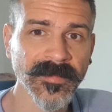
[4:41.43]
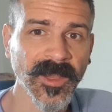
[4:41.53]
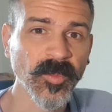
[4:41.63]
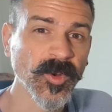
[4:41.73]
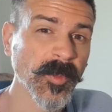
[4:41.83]

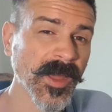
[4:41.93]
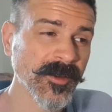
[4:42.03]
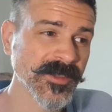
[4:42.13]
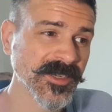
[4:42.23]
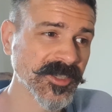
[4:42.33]
And willpower
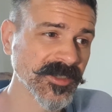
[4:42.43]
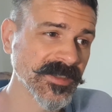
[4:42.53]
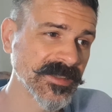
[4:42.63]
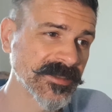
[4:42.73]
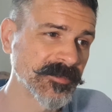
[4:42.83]
is actually
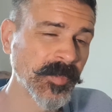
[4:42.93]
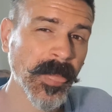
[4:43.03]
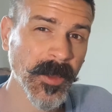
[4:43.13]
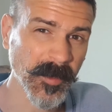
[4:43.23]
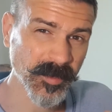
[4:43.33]
a
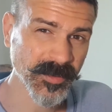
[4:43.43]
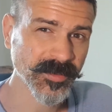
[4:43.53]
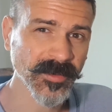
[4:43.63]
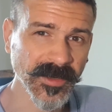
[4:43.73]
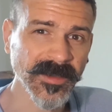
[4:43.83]

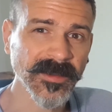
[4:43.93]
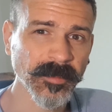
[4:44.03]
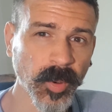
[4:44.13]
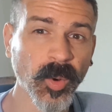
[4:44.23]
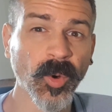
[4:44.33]
pretty
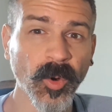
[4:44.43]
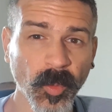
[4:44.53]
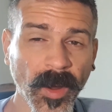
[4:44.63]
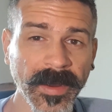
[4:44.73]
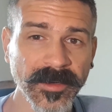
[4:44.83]
poor
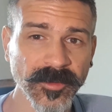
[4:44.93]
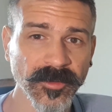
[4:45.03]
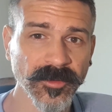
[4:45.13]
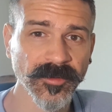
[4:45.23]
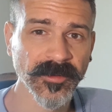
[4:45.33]
way
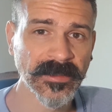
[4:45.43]
to